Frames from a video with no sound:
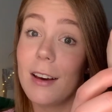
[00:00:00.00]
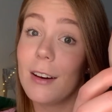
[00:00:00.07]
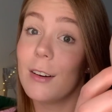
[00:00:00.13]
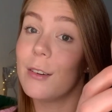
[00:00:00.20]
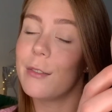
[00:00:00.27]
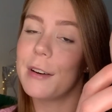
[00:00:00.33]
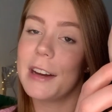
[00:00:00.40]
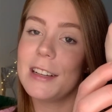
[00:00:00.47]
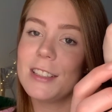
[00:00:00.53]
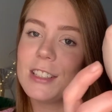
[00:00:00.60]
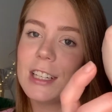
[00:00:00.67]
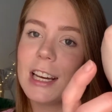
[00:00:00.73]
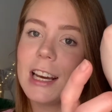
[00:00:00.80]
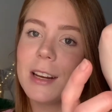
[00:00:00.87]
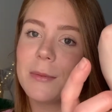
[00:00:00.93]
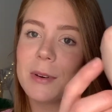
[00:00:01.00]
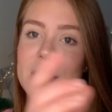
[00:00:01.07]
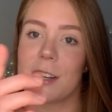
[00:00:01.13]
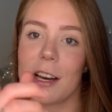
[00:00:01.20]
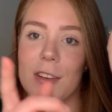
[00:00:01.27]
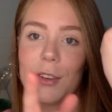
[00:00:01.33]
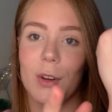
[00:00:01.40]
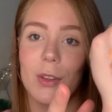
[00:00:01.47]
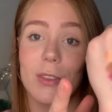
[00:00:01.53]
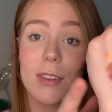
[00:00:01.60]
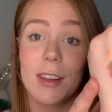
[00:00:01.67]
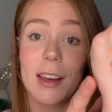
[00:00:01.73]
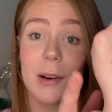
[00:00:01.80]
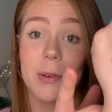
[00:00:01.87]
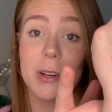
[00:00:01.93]
red shade, which I don't think
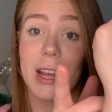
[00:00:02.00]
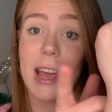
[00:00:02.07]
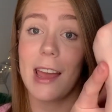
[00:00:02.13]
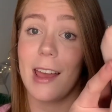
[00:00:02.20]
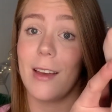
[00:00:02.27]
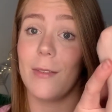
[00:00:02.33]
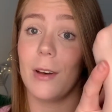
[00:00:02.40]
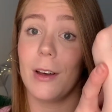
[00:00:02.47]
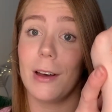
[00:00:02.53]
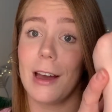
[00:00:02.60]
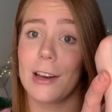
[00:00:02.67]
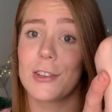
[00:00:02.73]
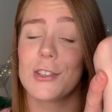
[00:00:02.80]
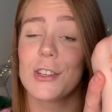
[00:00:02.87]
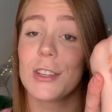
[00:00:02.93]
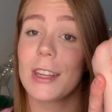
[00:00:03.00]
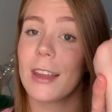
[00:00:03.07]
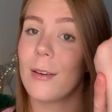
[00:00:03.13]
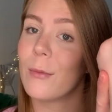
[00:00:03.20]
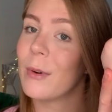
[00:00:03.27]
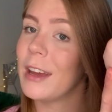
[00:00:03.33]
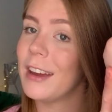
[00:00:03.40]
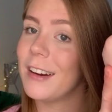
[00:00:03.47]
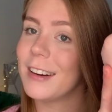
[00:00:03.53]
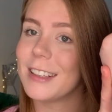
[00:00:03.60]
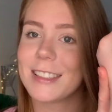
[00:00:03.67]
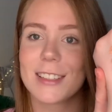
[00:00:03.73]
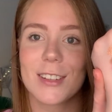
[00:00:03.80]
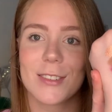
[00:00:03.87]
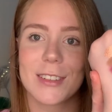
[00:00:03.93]
I would ever actually wear. It's
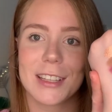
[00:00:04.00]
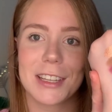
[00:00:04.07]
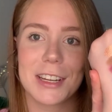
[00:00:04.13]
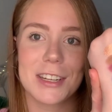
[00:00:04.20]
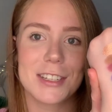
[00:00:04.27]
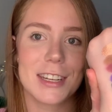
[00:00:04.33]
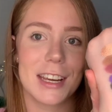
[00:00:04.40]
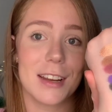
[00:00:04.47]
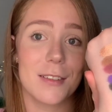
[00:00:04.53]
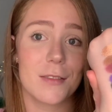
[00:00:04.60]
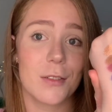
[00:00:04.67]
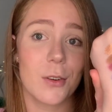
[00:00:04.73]
not really a shade for